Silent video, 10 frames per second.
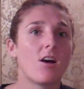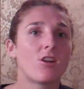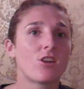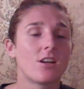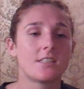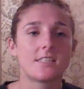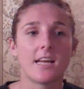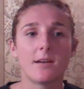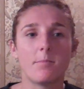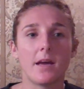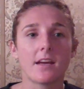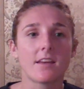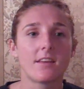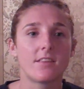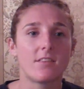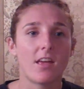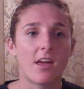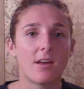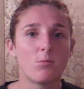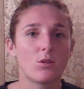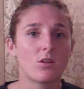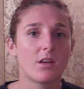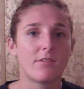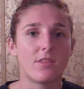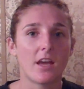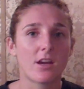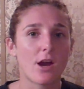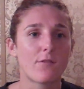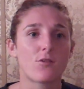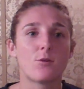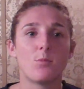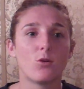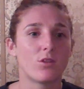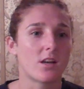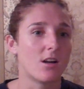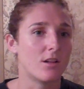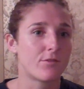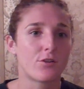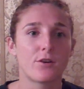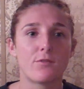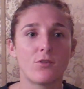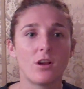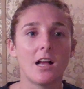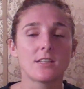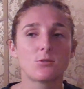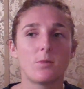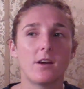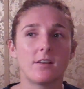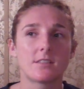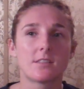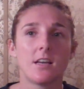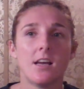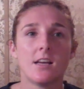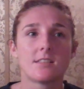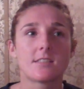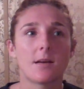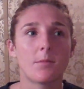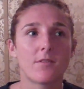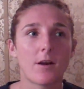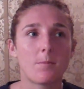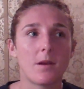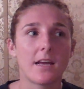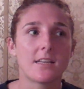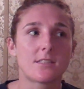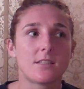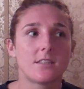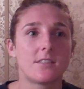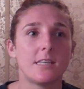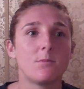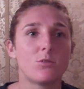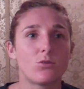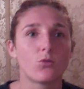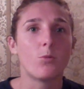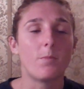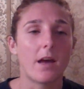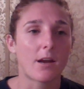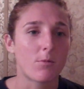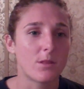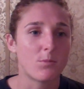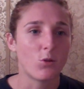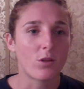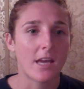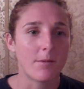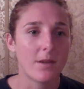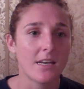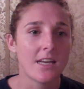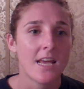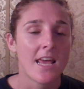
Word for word: aren't going to stand back. They will if they go for a ball, they go for it for that. Whereas some of our players seem to draw back when the ball came in,